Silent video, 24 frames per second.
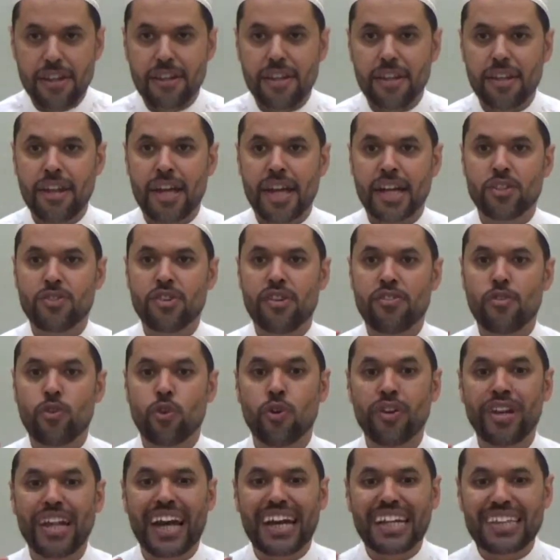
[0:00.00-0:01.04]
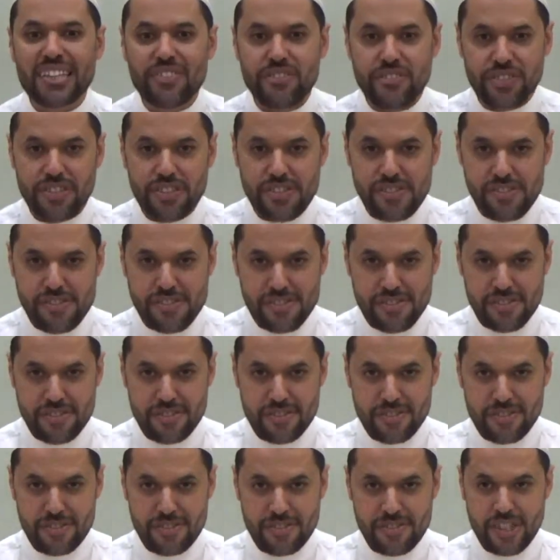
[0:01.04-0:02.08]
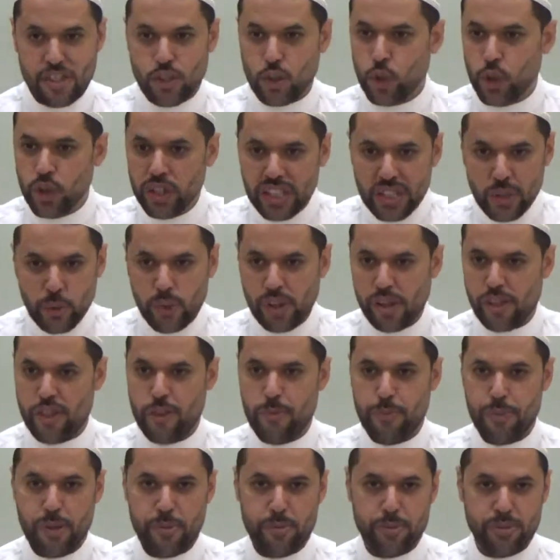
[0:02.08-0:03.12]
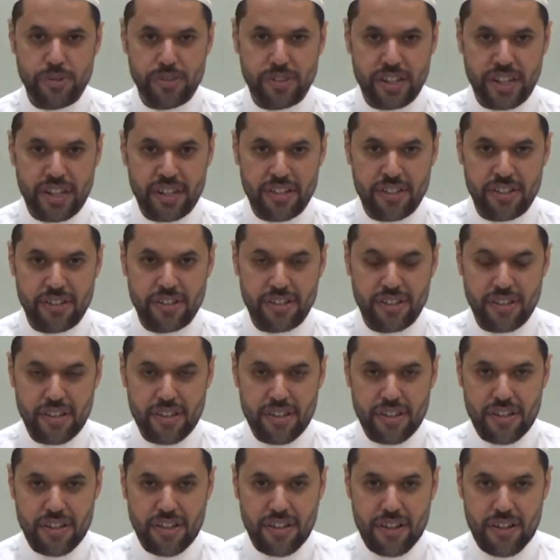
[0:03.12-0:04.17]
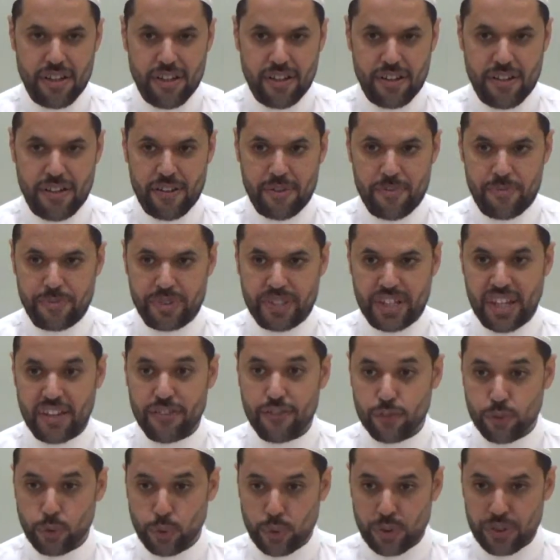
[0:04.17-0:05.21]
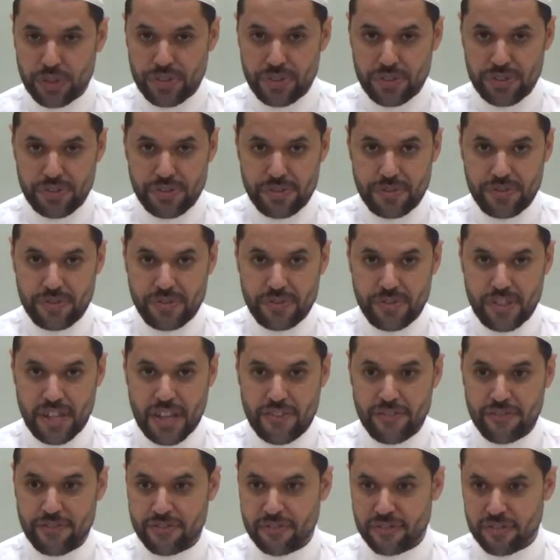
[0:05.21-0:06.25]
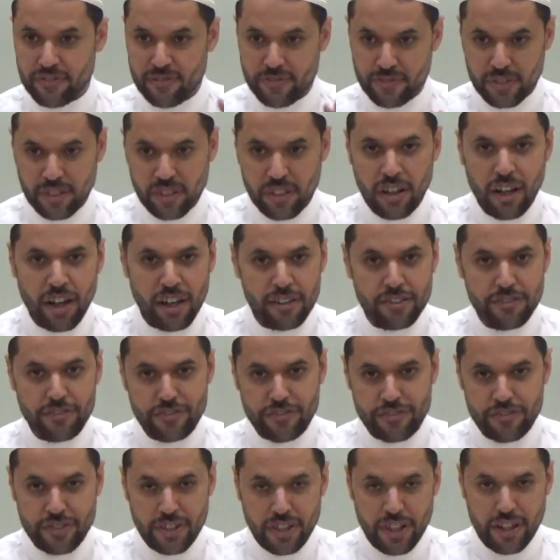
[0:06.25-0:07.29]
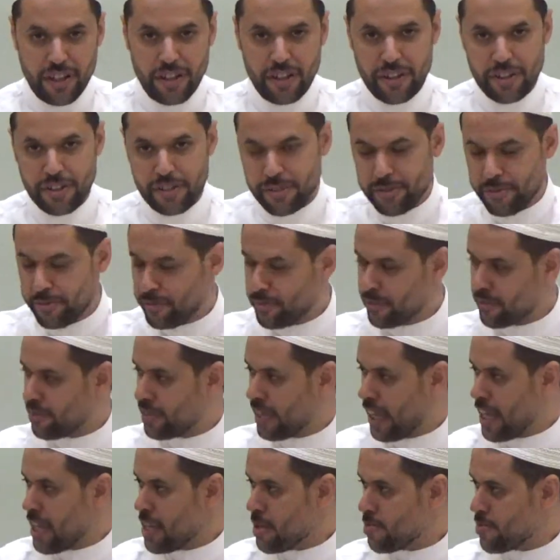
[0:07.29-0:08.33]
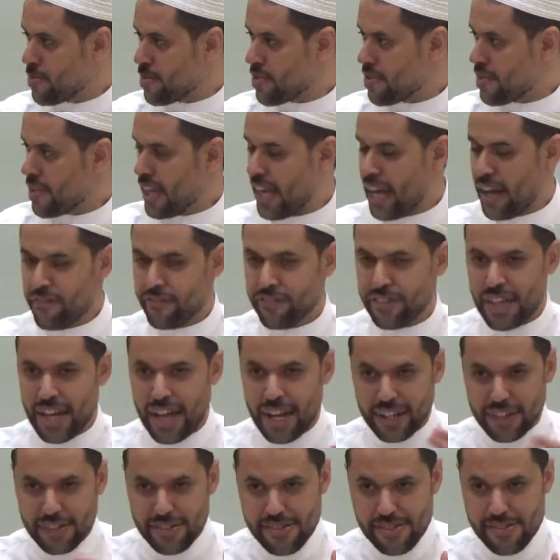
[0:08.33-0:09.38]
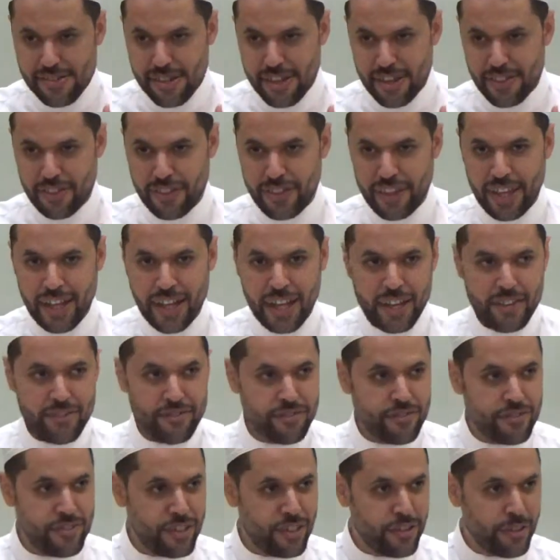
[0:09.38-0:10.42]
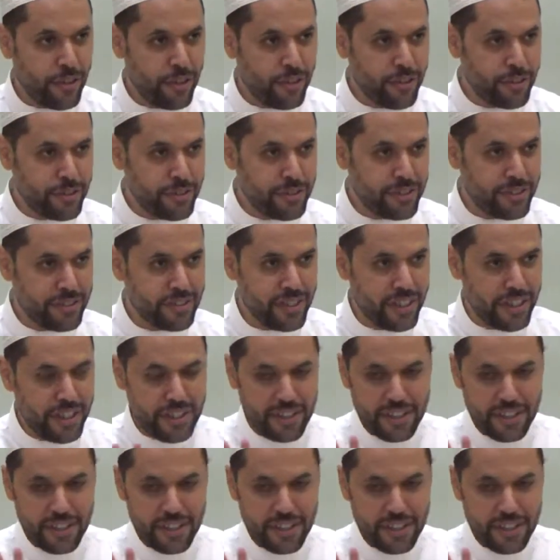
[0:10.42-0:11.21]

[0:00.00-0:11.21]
like to have their own activities that only wealthy people can afford. They have golf games, they have yachts, and they have their own